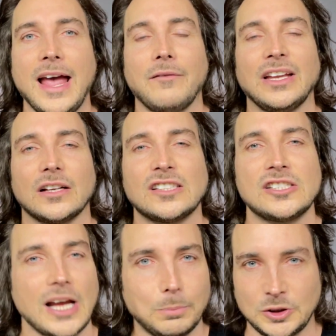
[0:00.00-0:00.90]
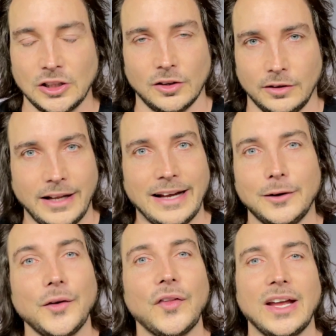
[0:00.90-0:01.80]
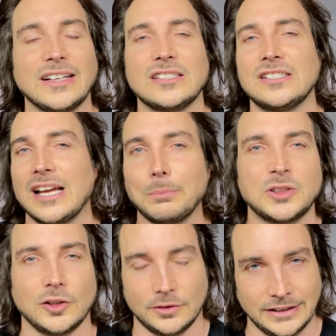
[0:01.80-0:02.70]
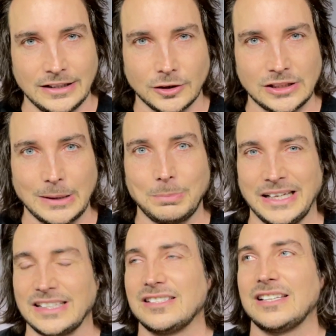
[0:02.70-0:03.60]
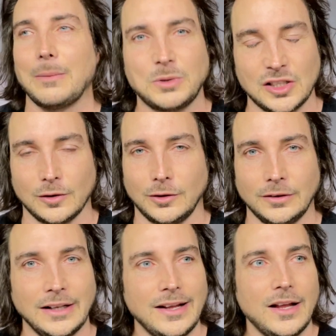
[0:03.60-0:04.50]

having exceptional health, exceptional leadership, exceptional